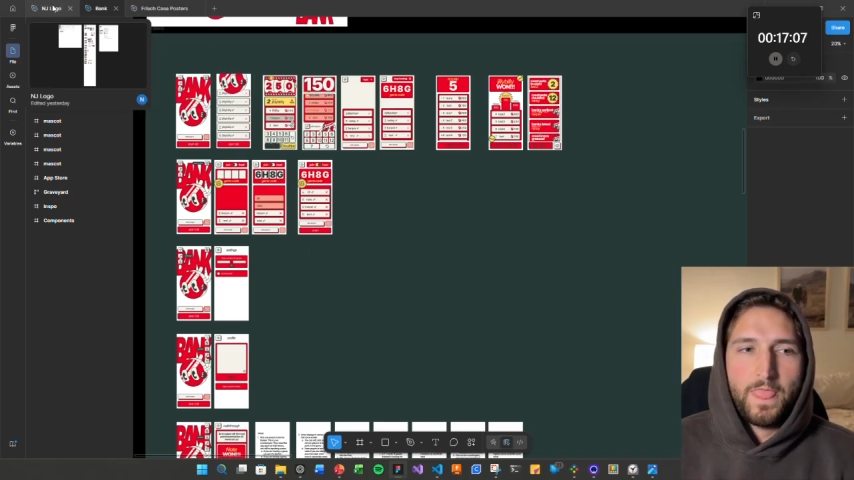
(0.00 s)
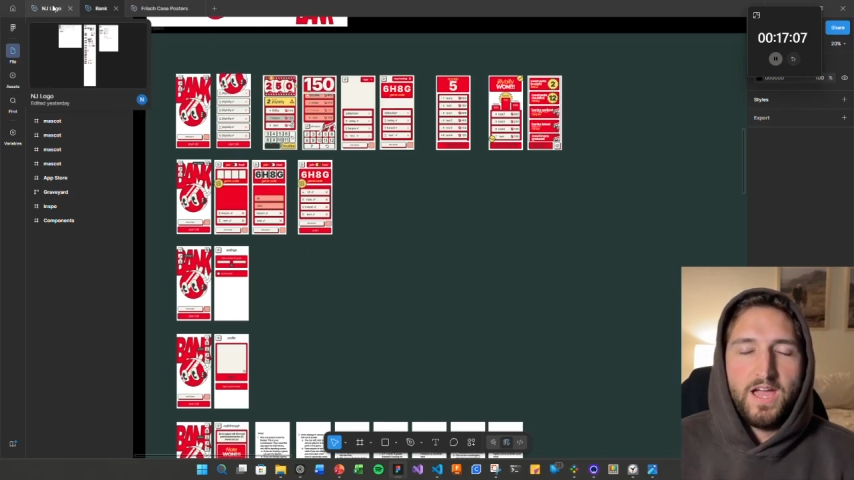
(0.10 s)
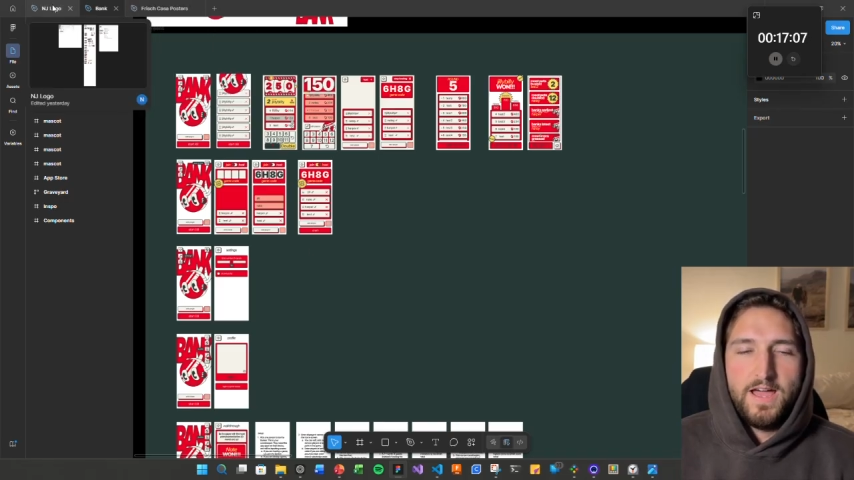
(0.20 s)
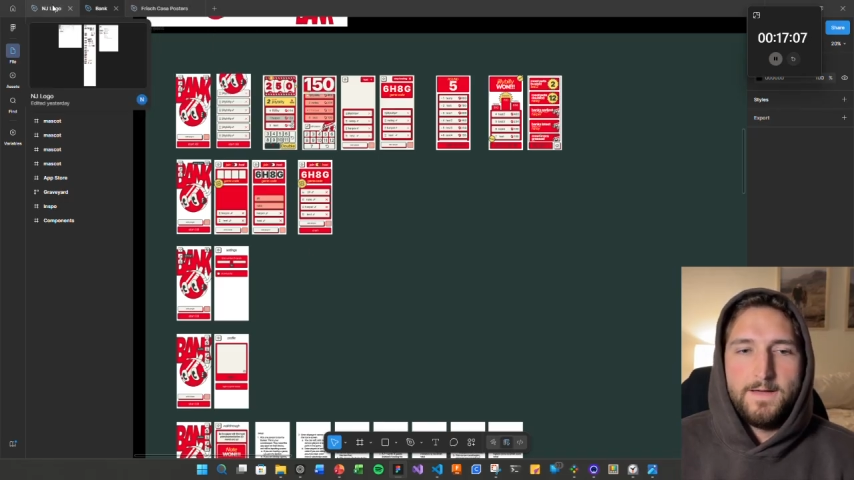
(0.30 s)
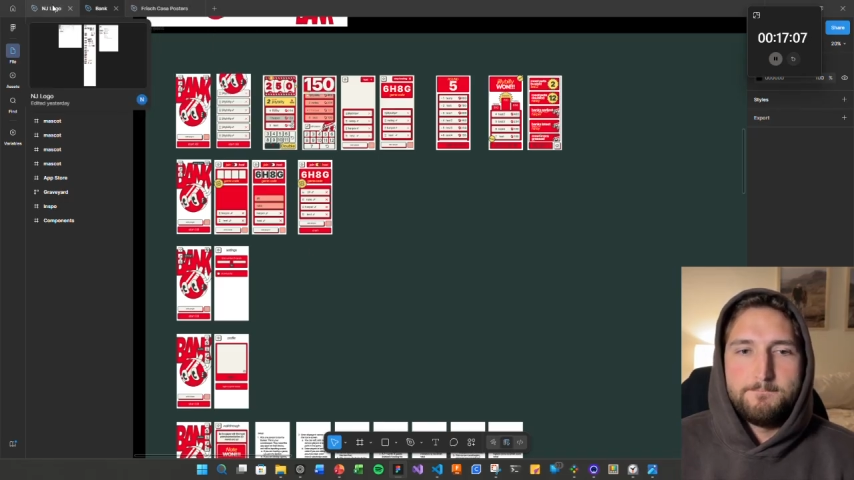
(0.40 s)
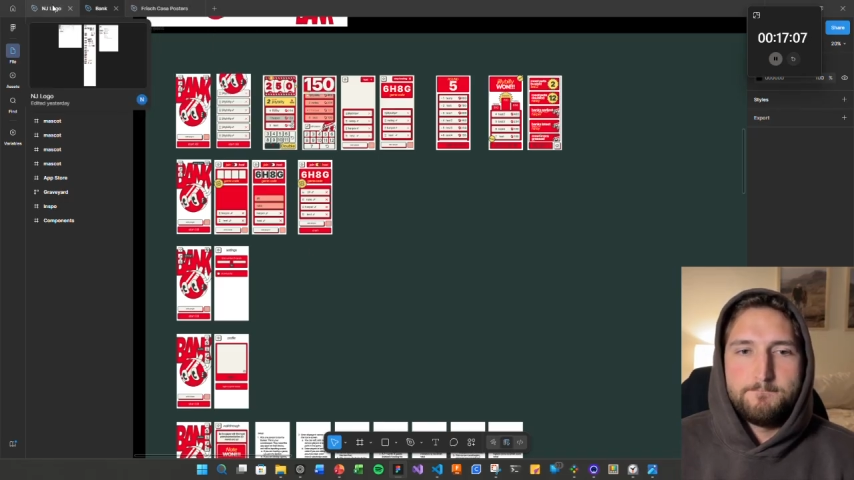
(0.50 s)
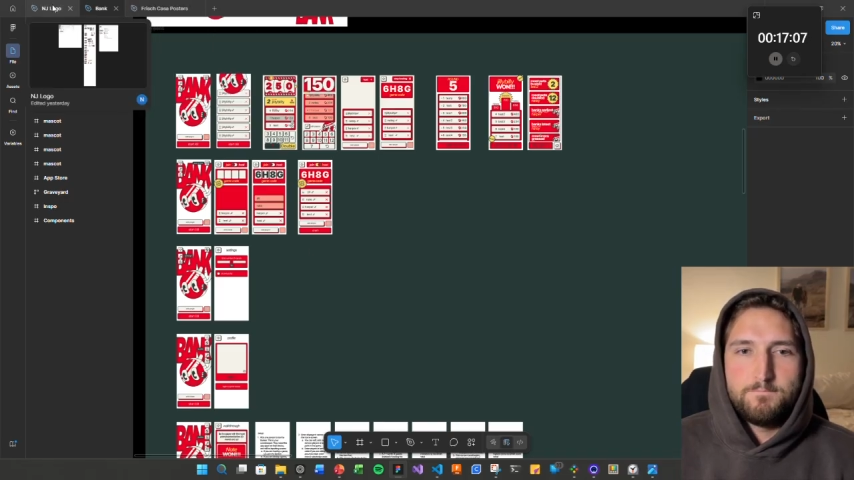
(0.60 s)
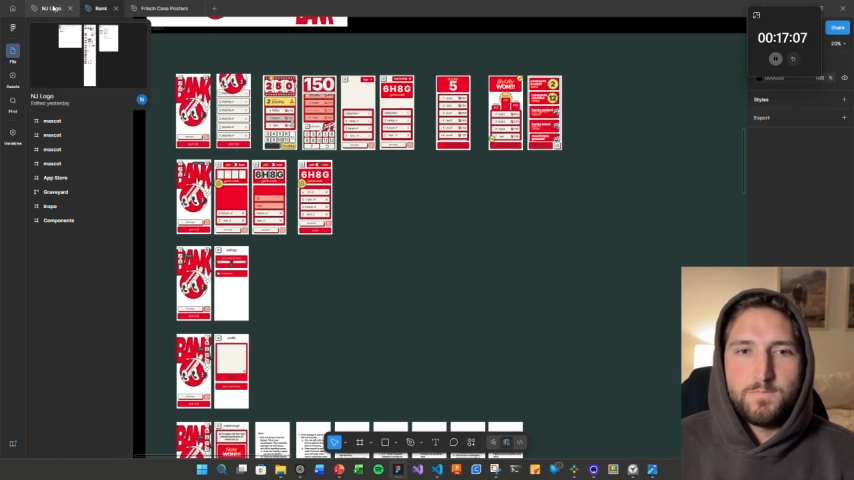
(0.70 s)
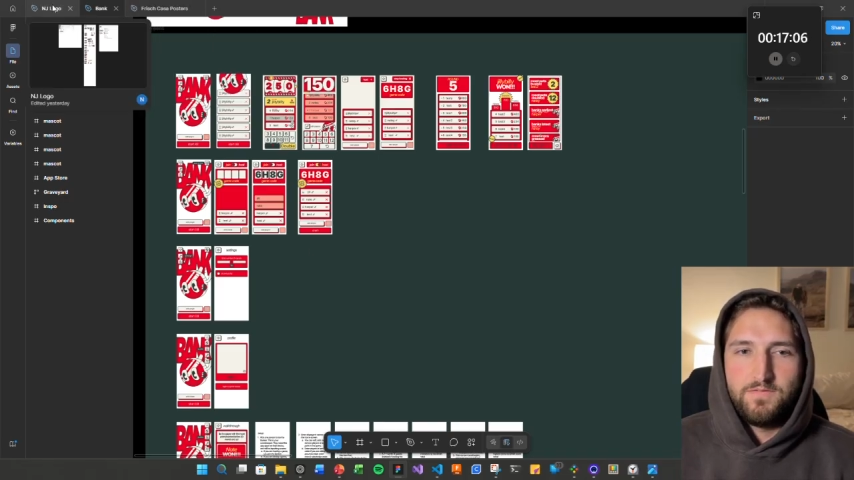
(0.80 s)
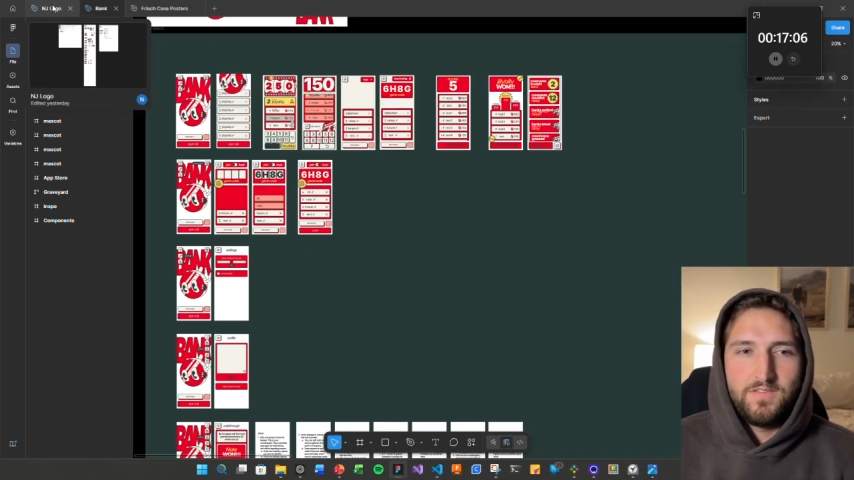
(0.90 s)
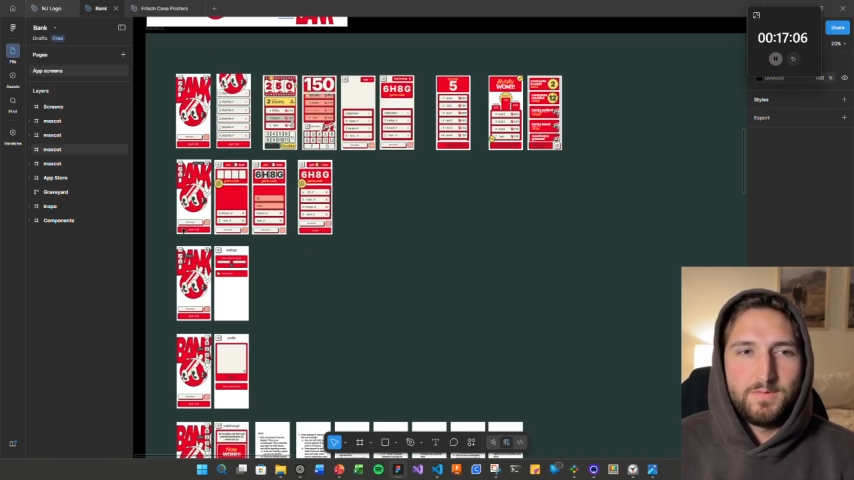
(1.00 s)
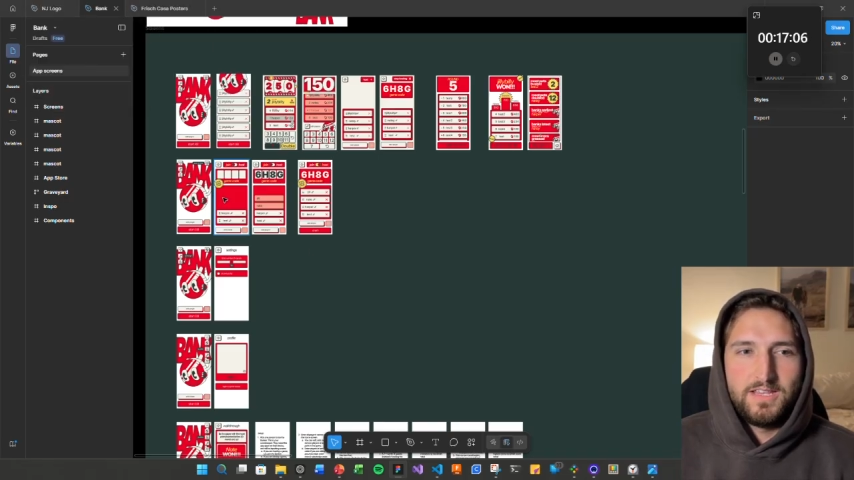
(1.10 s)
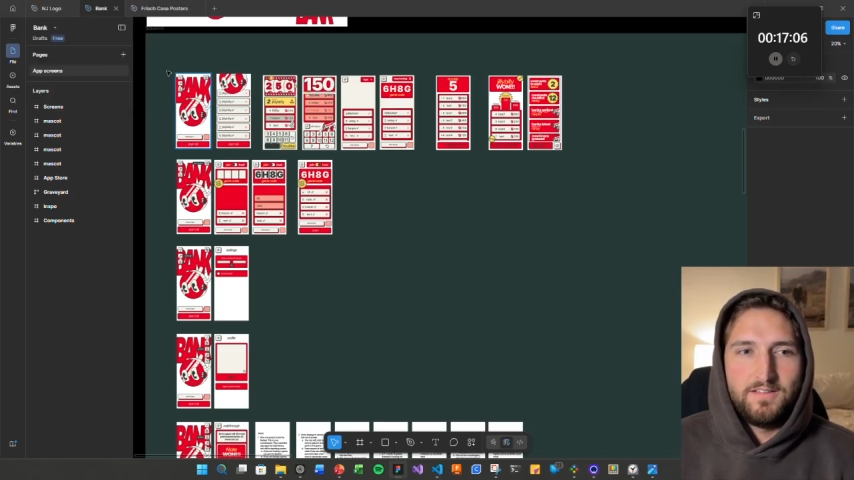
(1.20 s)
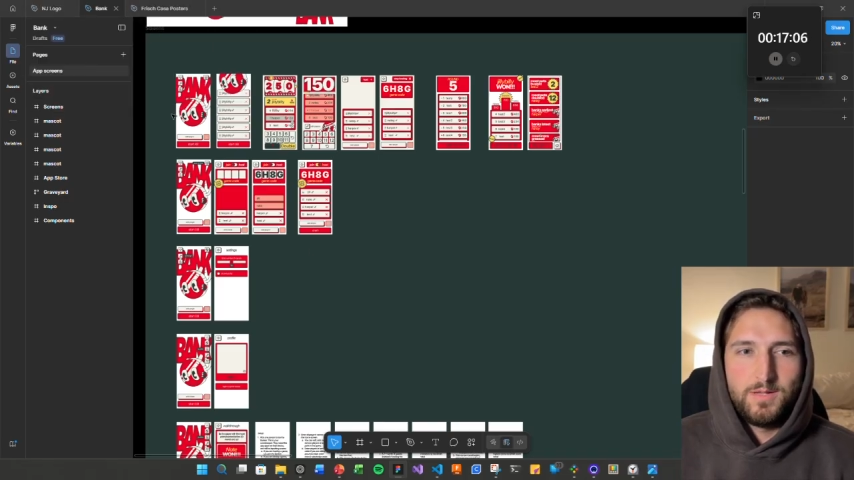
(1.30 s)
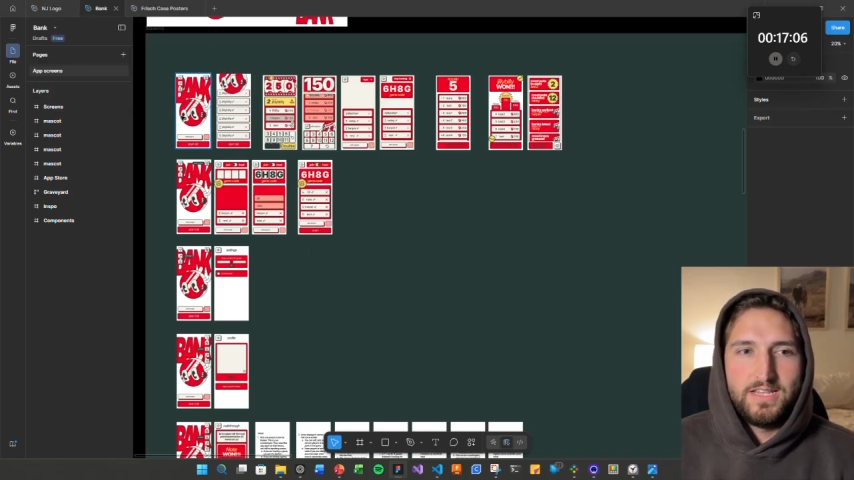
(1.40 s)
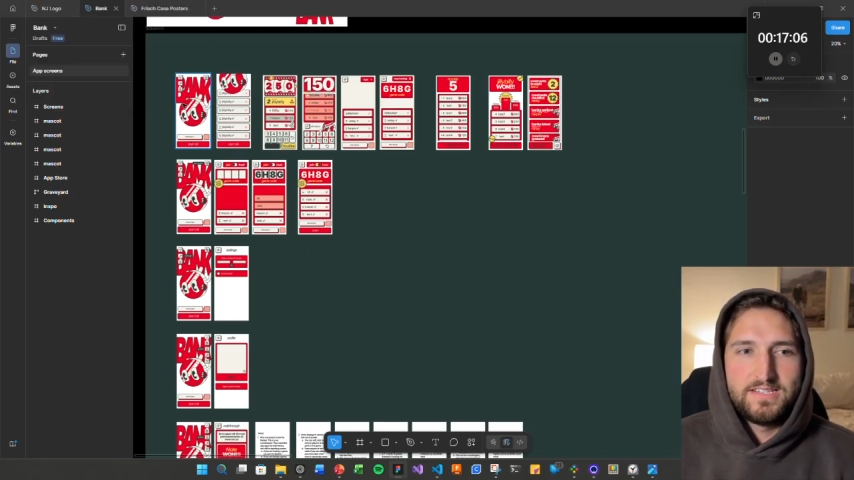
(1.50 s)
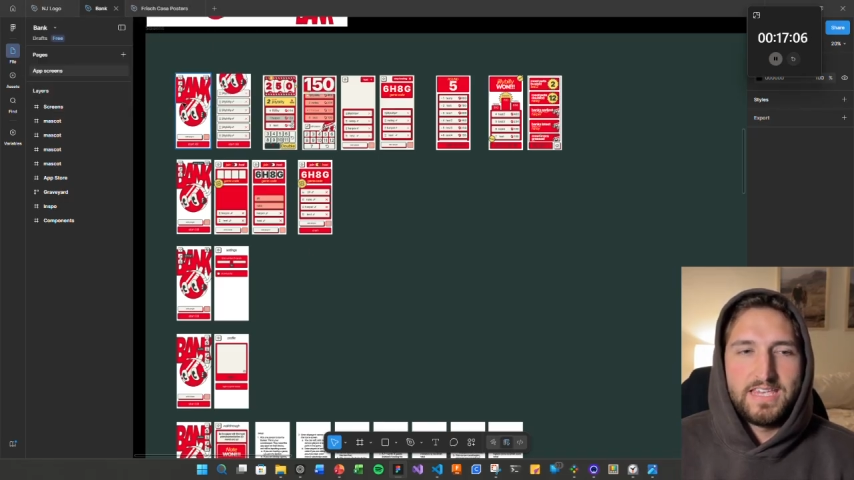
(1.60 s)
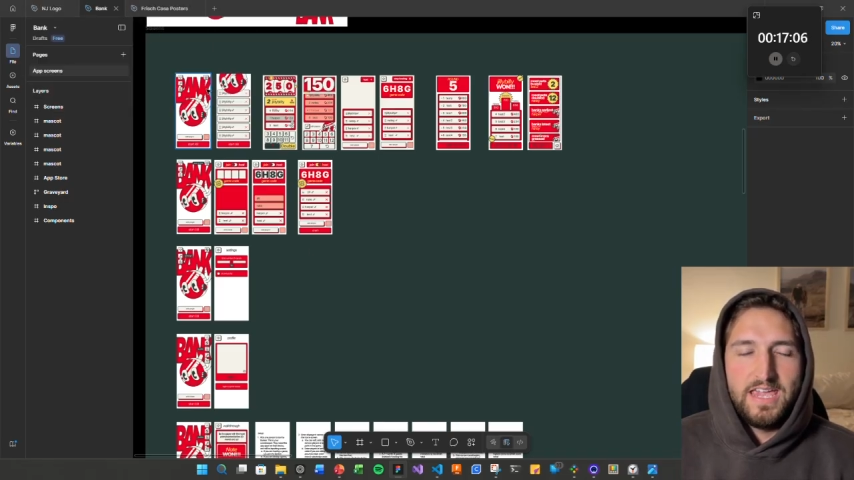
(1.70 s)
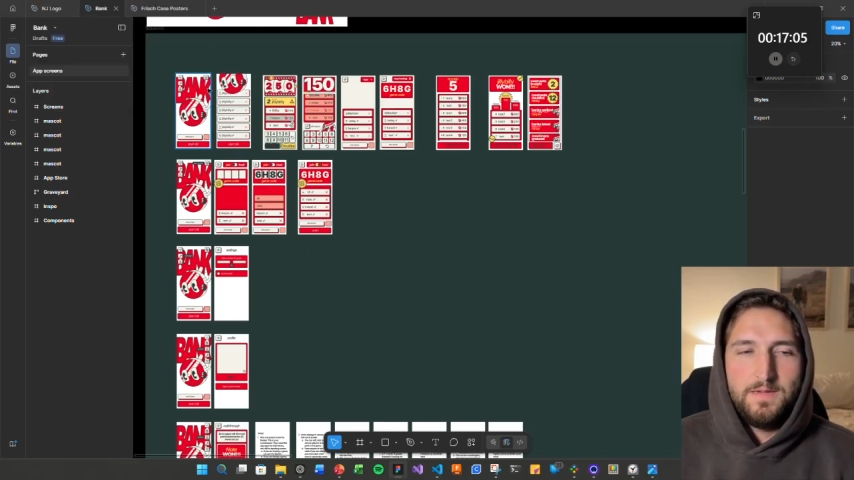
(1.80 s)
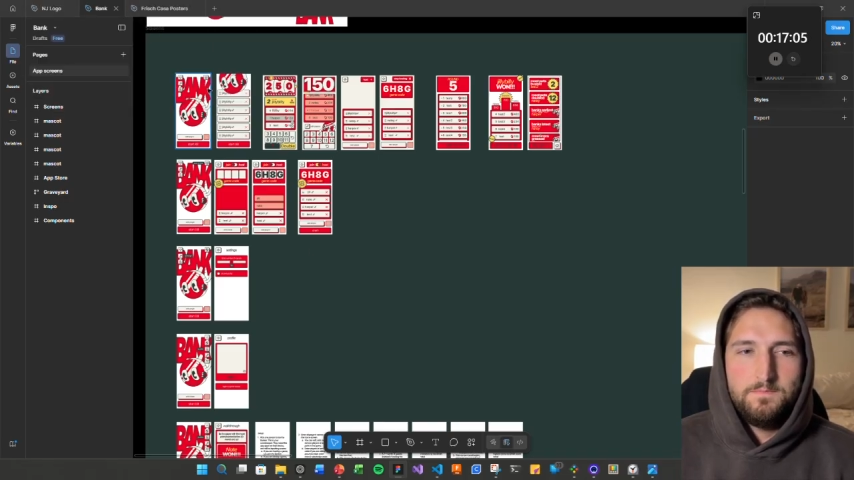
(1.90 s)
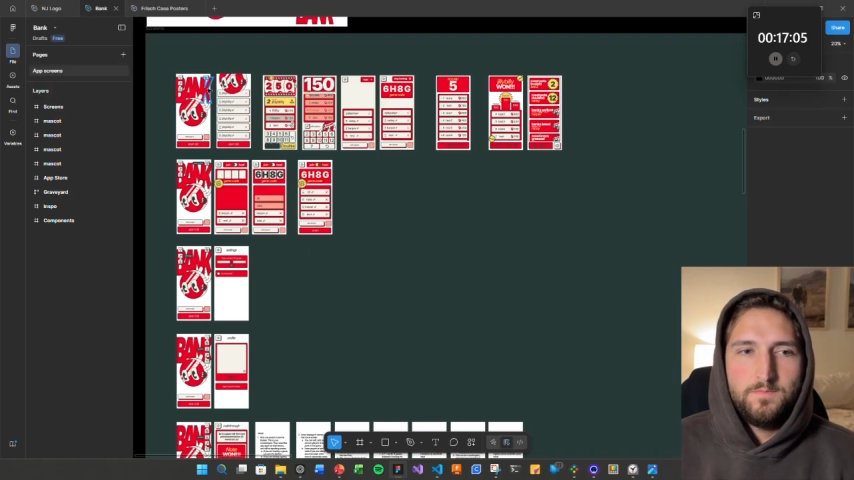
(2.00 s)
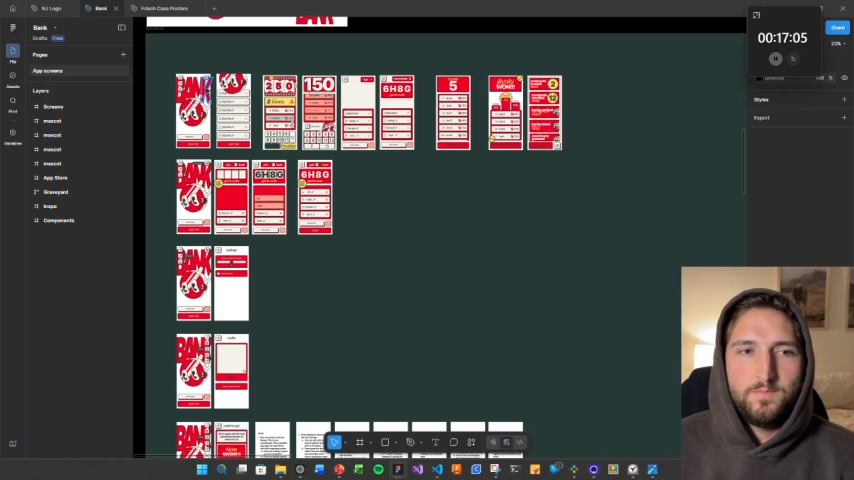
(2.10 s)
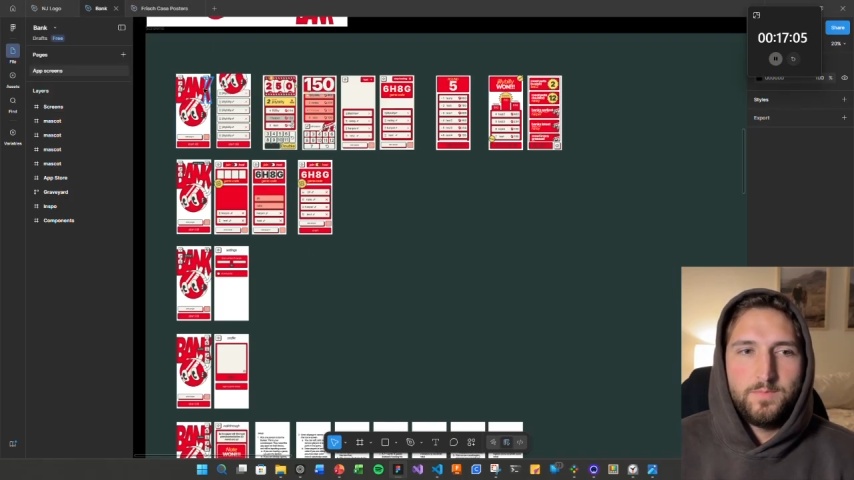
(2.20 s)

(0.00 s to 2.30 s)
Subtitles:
my family loved playing this game,